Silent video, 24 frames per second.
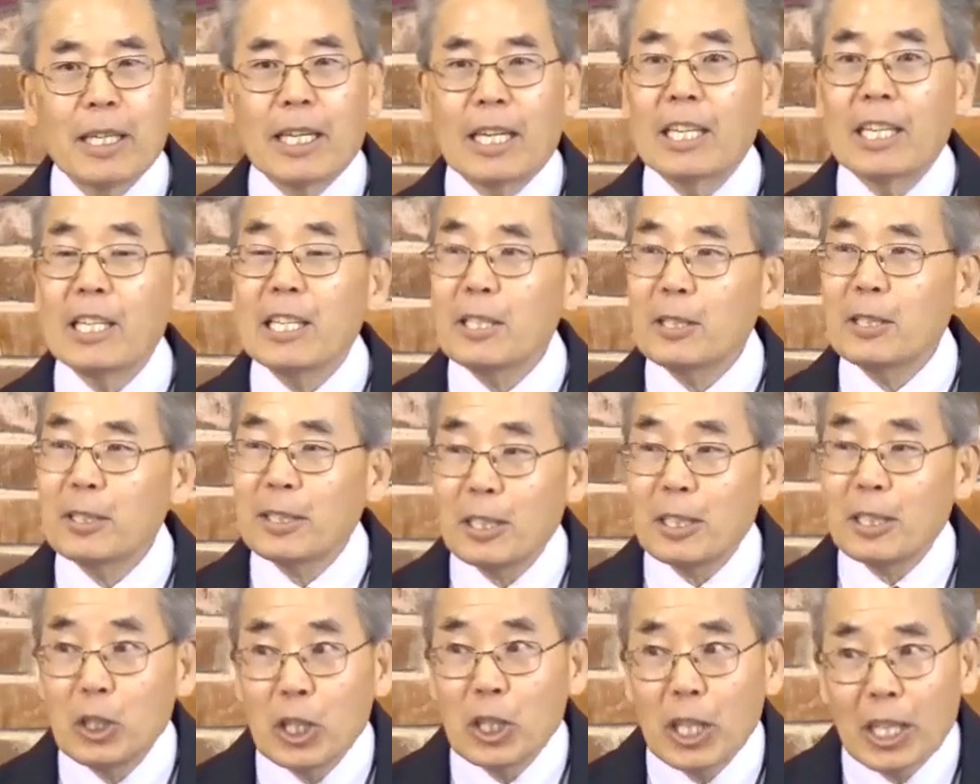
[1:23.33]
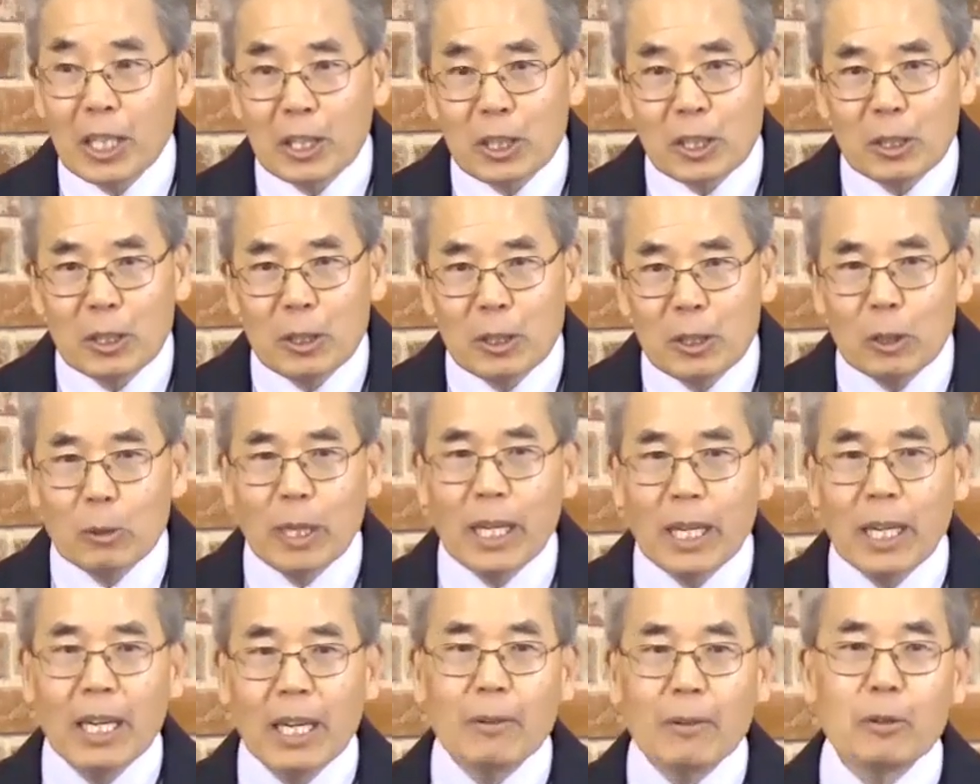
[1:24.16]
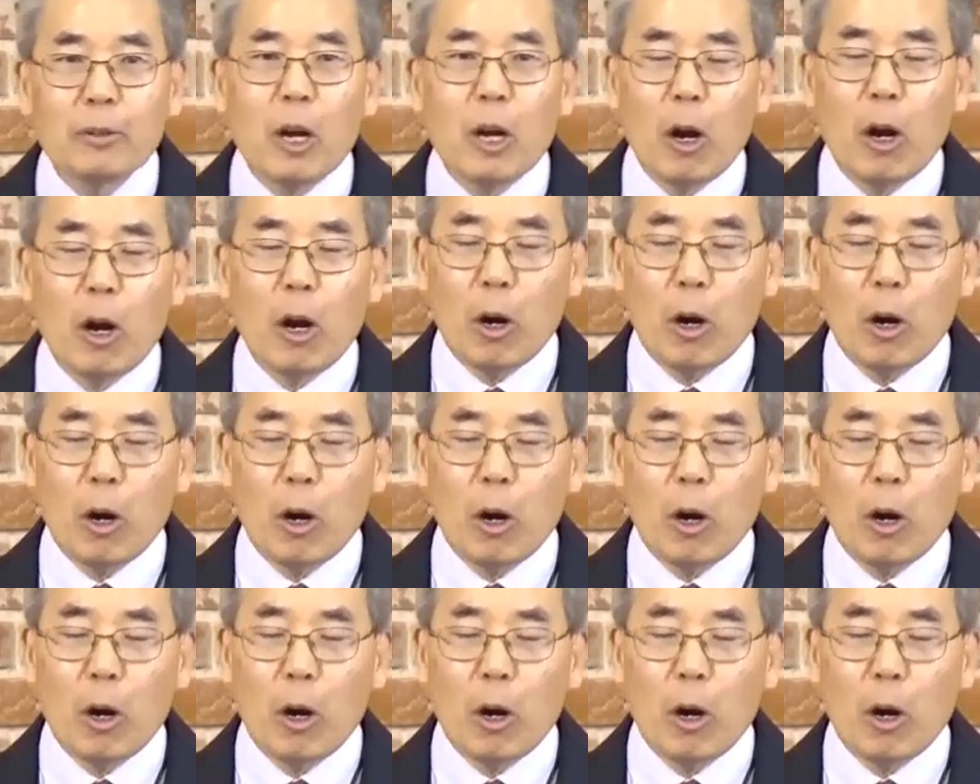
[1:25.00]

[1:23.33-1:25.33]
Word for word: any suggestions you have